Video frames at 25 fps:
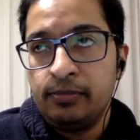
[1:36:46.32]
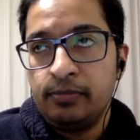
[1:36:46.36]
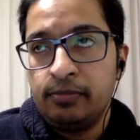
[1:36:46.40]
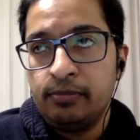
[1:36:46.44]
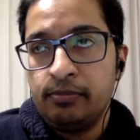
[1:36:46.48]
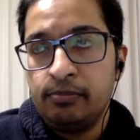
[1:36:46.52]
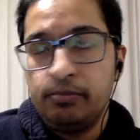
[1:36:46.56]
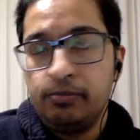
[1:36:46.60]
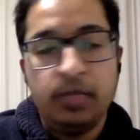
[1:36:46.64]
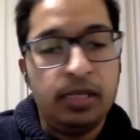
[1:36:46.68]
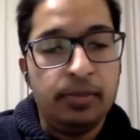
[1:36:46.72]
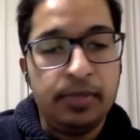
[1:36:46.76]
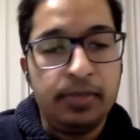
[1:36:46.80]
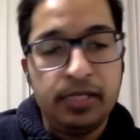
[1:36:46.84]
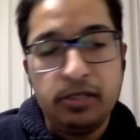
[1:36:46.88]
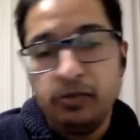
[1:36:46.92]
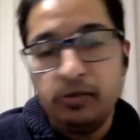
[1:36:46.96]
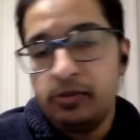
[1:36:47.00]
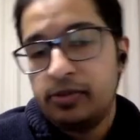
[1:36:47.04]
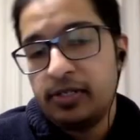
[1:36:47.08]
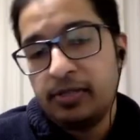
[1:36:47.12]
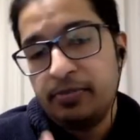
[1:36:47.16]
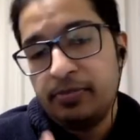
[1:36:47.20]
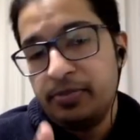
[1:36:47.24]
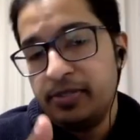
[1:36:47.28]
maybe you would
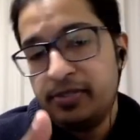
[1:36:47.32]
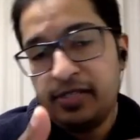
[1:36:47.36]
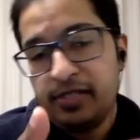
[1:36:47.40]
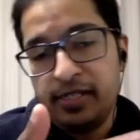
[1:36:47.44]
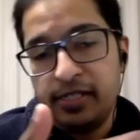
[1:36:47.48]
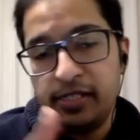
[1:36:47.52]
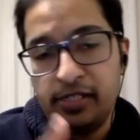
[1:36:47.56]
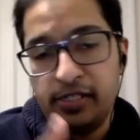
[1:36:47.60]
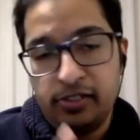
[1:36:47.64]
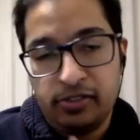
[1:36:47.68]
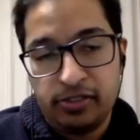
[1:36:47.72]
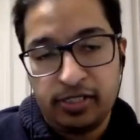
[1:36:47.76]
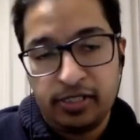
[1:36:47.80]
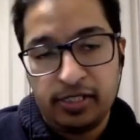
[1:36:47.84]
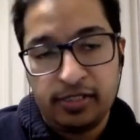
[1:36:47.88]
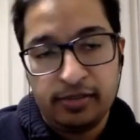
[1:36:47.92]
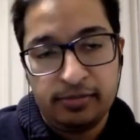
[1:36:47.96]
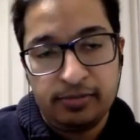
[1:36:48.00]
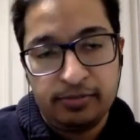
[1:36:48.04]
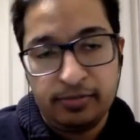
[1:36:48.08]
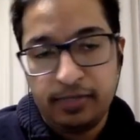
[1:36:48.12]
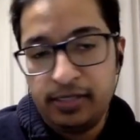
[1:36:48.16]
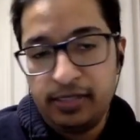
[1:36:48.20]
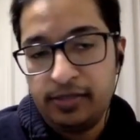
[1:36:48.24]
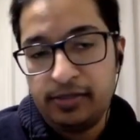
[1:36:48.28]
represent Isha
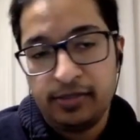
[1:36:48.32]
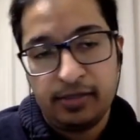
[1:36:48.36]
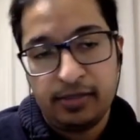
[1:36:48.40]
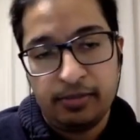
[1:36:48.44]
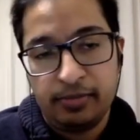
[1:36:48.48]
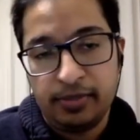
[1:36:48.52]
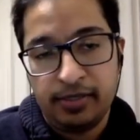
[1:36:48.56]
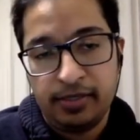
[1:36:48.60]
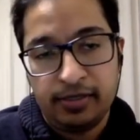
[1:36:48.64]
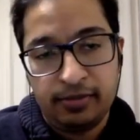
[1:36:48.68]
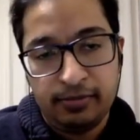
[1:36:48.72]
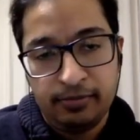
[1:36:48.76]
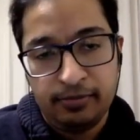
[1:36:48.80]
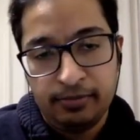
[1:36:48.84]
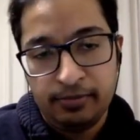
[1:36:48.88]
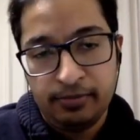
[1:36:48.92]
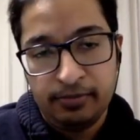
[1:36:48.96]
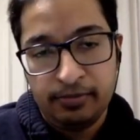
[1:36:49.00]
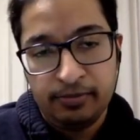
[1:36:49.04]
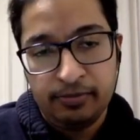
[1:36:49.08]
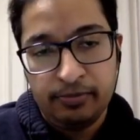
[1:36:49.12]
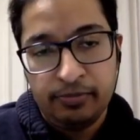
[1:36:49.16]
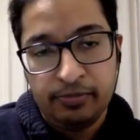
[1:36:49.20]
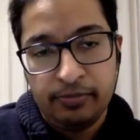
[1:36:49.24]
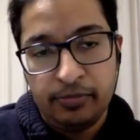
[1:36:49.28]
in something,
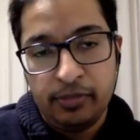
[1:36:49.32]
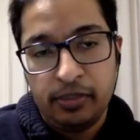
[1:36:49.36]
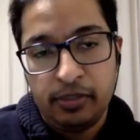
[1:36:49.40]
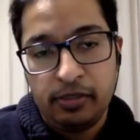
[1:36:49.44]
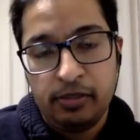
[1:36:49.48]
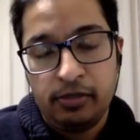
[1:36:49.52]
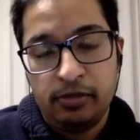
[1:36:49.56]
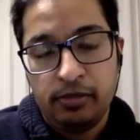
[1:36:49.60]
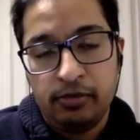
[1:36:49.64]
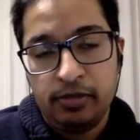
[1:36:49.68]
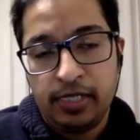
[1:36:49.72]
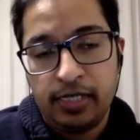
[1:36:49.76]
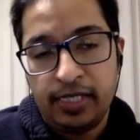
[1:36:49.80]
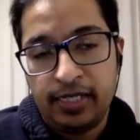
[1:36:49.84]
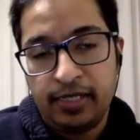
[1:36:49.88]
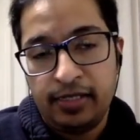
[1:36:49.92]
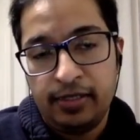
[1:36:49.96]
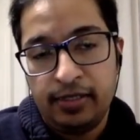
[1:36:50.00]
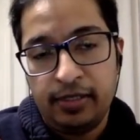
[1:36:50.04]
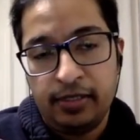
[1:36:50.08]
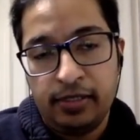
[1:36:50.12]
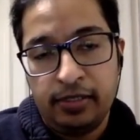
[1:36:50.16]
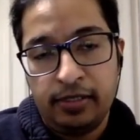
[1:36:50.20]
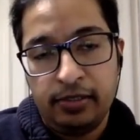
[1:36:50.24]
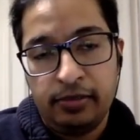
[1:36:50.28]
like
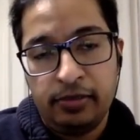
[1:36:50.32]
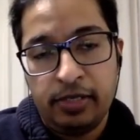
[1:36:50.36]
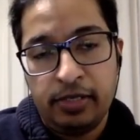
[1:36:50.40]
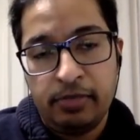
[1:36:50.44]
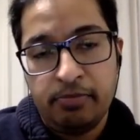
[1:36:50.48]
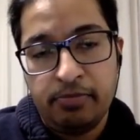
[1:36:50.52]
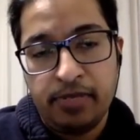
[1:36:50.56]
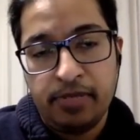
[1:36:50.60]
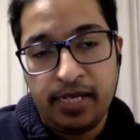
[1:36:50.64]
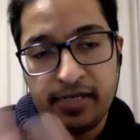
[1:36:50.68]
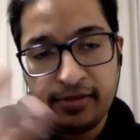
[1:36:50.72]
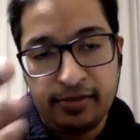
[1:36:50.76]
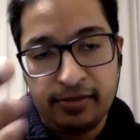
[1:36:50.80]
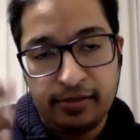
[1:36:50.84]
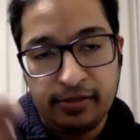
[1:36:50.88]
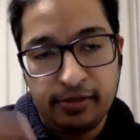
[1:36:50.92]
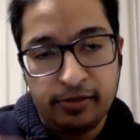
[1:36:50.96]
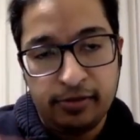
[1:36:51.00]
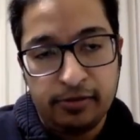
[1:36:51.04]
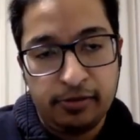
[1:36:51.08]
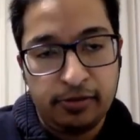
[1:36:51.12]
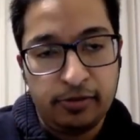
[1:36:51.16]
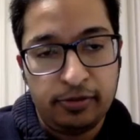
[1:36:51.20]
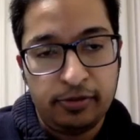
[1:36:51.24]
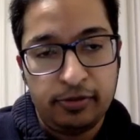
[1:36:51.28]
an ambassador
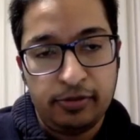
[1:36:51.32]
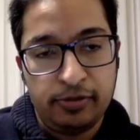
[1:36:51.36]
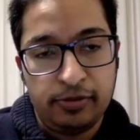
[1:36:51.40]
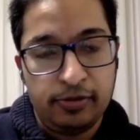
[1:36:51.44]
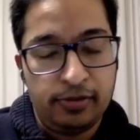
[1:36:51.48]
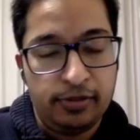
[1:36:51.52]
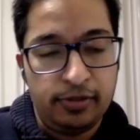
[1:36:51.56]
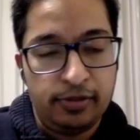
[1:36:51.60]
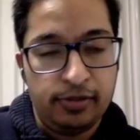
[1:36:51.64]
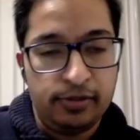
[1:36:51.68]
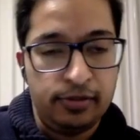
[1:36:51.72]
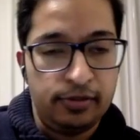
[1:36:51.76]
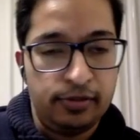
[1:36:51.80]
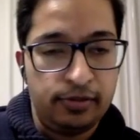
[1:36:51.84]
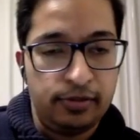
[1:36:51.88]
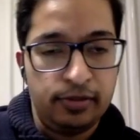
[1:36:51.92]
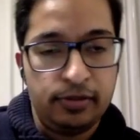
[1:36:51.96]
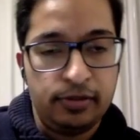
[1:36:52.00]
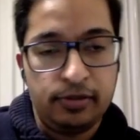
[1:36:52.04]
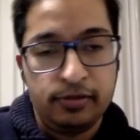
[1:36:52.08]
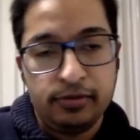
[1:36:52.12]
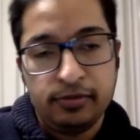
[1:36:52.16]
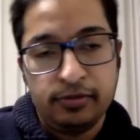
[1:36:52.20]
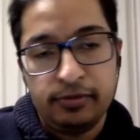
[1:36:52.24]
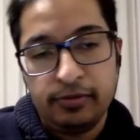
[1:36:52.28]
to go to
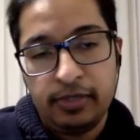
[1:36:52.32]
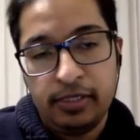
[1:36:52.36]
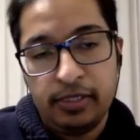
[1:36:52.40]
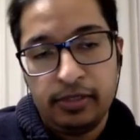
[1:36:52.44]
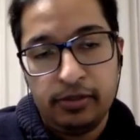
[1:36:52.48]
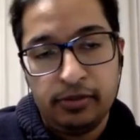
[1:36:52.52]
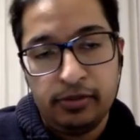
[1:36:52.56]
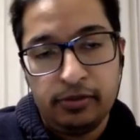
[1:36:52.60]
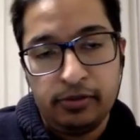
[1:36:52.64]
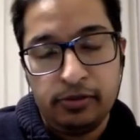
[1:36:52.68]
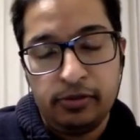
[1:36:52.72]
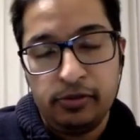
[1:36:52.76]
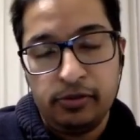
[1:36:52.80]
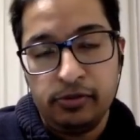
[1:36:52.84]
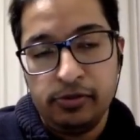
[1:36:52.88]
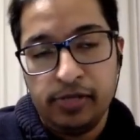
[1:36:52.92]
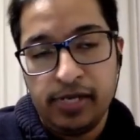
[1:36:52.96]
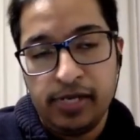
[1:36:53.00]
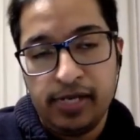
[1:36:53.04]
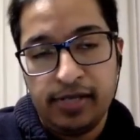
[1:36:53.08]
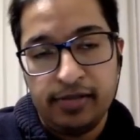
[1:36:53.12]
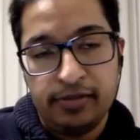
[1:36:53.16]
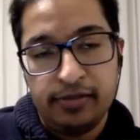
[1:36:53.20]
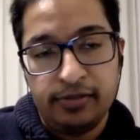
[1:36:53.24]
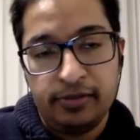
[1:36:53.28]
to
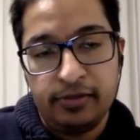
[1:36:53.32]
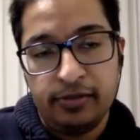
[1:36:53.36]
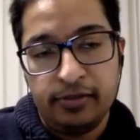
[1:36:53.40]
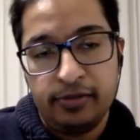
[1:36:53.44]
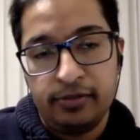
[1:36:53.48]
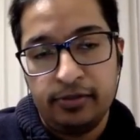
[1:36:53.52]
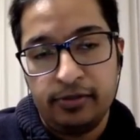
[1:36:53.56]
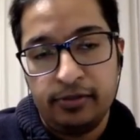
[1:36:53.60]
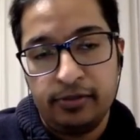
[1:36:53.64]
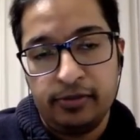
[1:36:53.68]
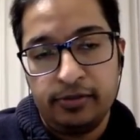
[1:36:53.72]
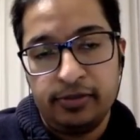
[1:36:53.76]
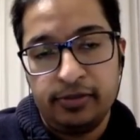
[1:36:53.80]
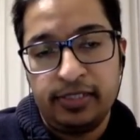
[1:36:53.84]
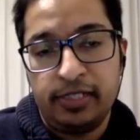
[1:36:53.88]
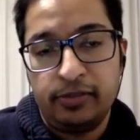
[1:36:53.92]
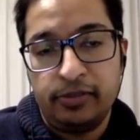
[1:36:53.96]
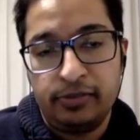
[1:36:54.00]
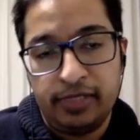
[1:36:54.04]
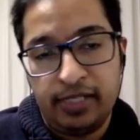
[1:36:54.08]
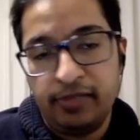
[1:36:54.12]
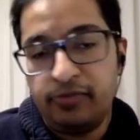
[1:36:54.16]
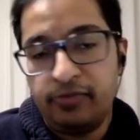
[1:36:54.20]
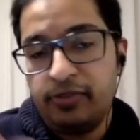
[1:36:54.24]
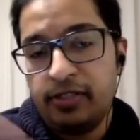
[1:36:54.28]
US or to South
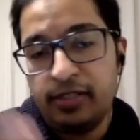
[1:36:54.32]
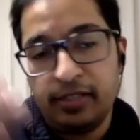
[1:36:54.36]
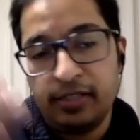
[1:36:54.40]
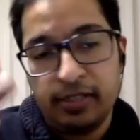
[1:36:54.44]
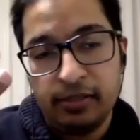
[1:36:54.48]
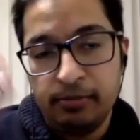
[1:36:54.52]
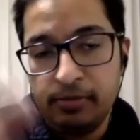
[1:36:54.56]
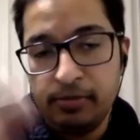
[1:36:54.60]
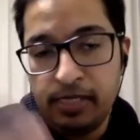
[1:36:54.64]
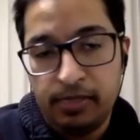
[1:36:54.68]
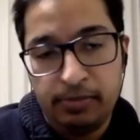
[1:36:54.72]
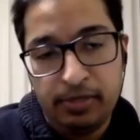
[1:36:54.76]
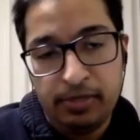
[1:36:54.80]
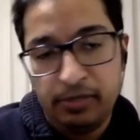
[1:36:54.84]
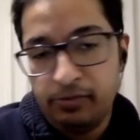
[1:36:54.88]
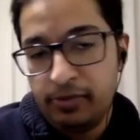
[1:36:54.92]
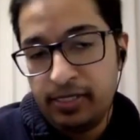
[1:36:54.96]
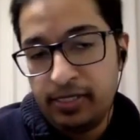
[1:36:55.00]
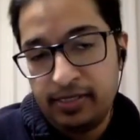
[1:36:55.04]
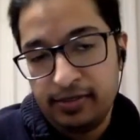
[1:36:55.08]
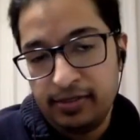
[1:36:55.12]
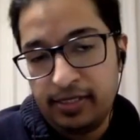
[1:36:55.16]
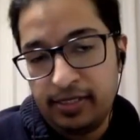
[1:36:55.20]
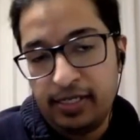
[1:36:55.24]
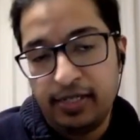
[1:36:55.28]
Africa, maybe
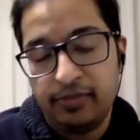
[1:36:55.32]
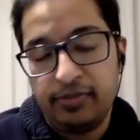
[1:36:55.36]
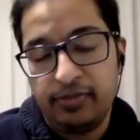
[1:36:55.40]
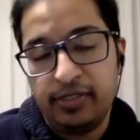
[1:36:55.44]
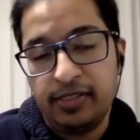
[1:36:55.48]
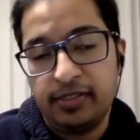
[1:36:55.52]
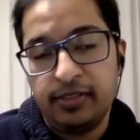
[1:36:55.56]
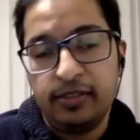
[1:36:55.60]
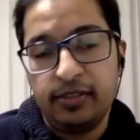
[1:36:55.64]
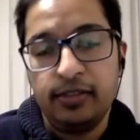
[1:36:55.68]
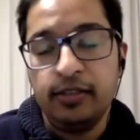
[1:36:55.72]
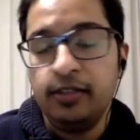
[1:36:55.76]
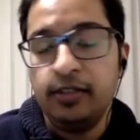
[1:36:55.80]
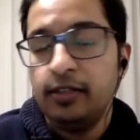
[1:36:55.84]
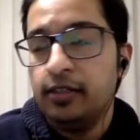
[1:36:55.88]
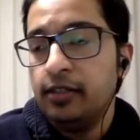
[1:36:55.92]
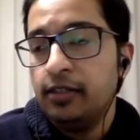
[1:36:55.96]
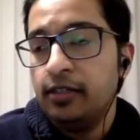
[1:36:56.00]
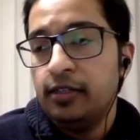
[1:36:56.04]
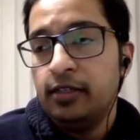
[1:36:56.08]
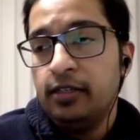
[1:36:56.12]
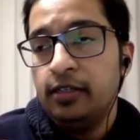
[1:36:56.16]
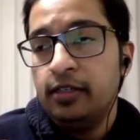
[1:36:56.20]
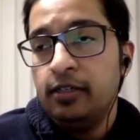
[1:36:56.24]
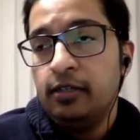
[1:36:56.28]
once they have that.
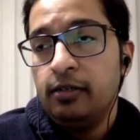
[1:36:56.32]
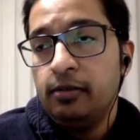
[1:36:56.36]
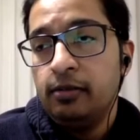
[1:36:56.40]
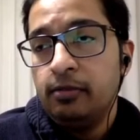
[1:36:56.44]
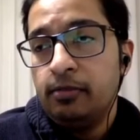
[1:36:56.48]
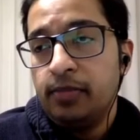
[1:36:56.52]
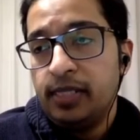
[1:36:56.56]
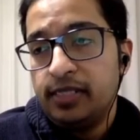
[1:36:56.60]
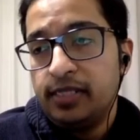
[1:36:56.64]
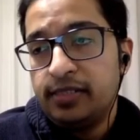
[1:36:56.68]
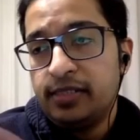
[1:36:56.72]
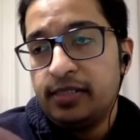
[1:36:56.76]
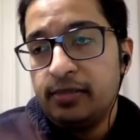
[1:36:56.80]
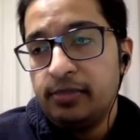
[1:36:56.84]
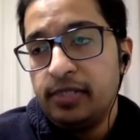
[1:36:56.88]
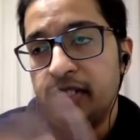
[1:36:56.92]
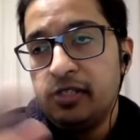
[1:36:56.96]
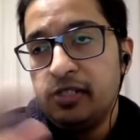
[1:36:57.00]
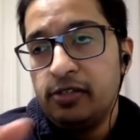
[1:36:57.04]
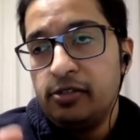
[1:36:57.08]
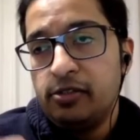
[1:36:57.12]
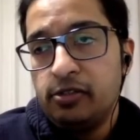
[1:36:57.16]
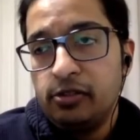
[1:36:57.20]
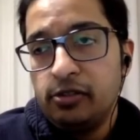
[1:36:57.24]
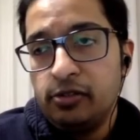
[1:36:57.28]
But something
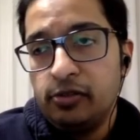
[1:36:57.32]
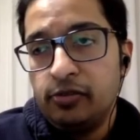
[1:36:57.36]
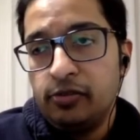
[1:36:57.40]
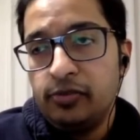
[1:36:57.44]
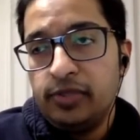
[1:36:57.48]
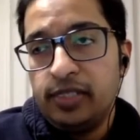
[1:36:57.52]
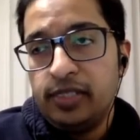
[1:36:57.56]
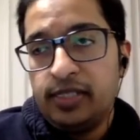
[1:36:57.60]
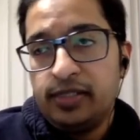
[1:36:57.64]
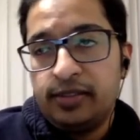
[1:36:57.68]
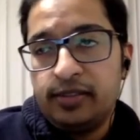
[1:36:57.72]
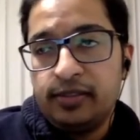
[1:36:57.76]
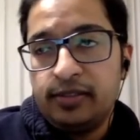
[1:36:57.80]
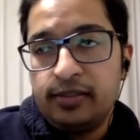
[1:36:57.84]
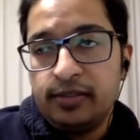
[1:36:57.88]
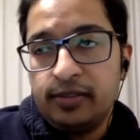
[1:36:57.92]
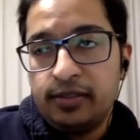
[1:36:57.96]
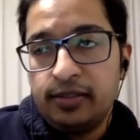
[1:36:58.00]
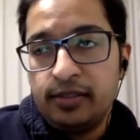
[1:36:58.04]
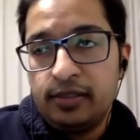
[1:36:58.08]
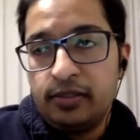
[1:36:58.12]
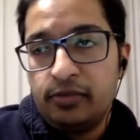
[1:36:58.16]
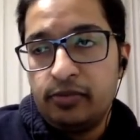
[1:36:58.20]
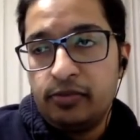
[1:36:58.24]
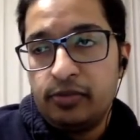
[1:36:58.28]
to do with
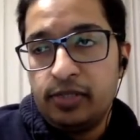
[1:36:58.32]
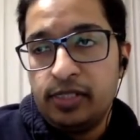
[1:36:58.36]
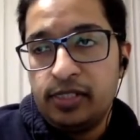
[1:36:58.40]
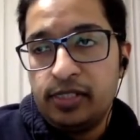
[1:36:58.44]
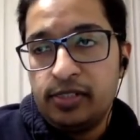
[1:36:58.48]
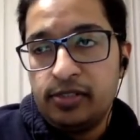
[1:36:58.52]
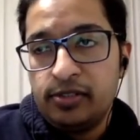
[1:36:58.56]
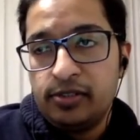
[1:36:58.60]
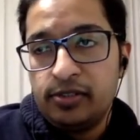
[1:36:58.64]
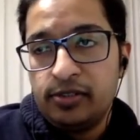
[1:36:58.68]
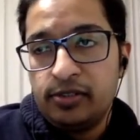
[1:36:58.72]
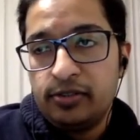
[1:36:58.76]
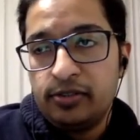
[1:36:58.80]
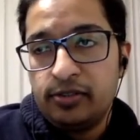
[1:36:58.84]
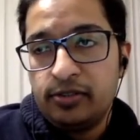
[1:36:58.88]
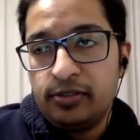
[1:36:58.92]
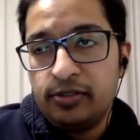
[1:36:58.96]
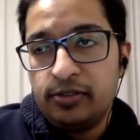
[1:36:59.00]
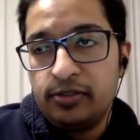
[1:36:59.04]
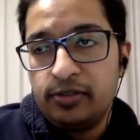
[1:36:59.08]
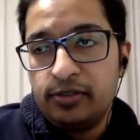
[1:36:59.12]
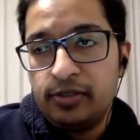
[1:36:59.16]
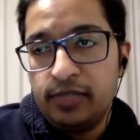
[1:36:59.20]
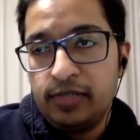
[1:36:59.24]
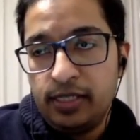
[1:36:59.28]
a
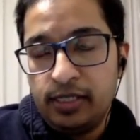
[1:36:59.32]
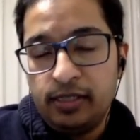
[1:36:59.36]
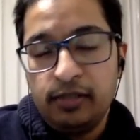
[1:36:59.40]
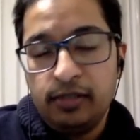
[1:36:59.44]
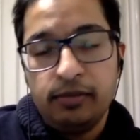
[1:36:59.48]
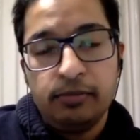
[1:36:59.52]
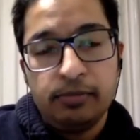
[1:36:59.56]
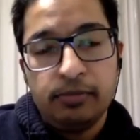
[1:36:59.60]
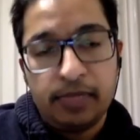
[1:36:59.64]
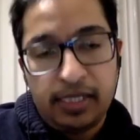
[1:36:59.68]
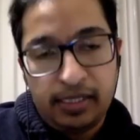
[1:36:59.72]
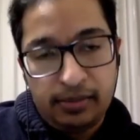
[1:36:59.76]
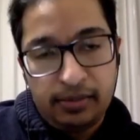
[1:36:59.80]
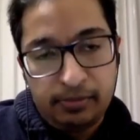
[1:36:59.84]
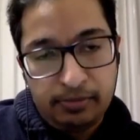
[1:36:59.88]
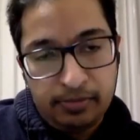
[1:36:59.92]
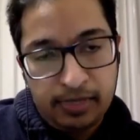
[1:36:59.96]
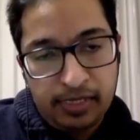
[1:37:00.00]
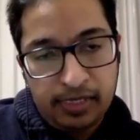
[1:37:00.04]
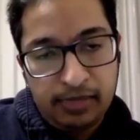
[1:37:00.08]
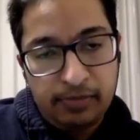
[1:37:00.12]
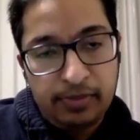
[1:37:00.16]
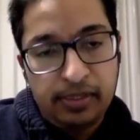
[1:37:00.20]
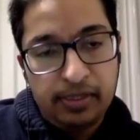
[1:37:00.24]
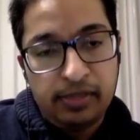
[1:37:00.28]
religious thing
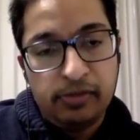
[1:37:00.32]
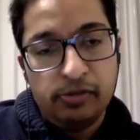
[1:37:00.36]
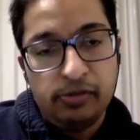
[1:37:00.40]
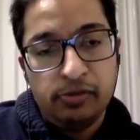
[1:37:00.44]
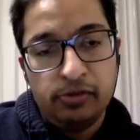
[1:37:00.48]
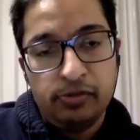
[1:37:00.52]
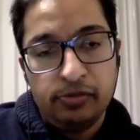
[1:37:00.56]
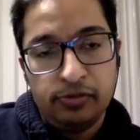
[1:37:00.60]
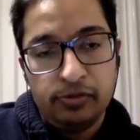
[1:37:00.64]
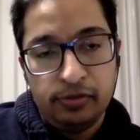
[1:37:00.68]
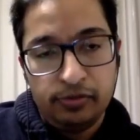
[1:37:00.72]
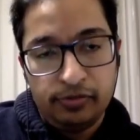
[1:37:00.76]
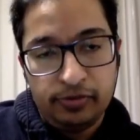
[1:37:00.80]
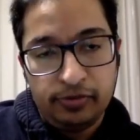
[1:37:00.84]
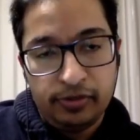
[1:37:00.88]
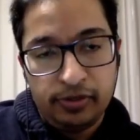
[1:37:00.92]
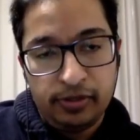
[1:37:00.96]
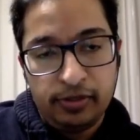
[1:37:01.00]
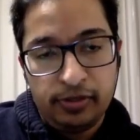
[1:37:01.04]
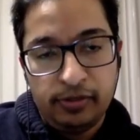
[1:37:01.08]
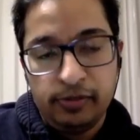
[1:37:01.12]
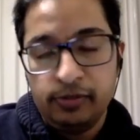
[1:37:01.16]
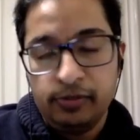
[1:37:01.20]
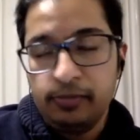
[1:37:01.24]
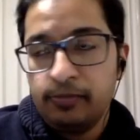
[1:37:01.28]
might be useful for you.